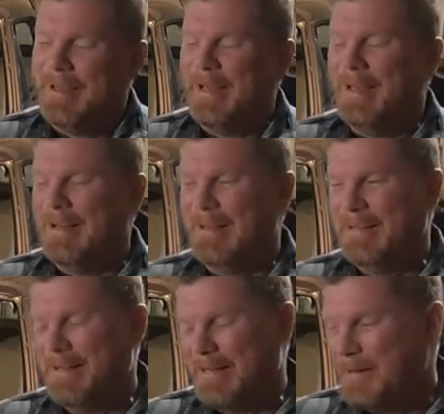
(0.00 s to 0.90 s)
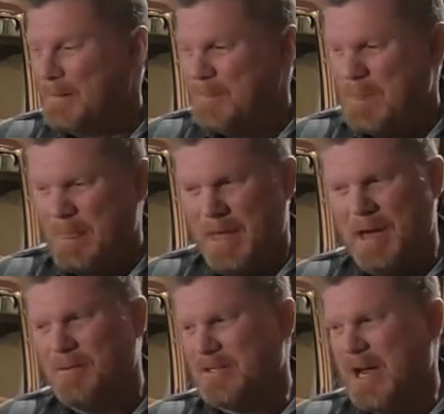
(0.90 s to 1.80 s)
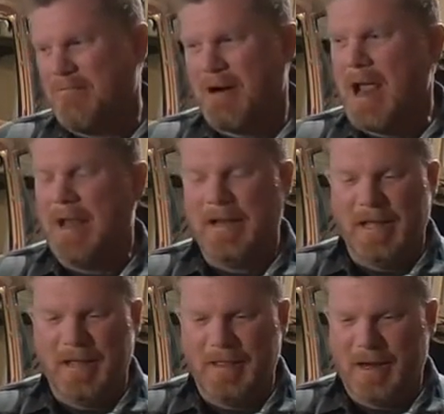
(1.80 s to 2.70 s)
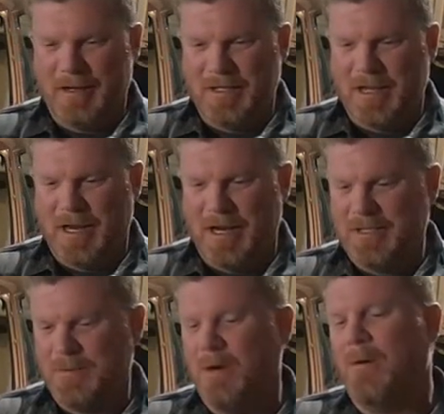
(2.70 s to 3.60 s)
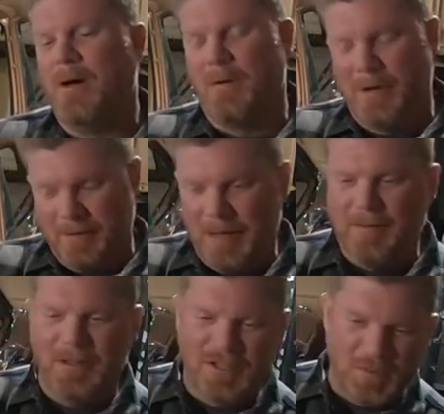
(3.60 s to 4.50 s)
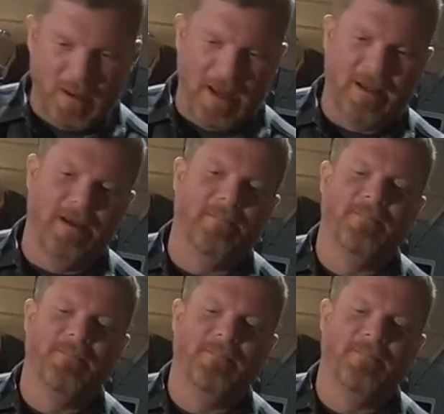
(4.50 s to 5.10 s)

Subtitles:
And he was irate. And then I said, well, let's just back up.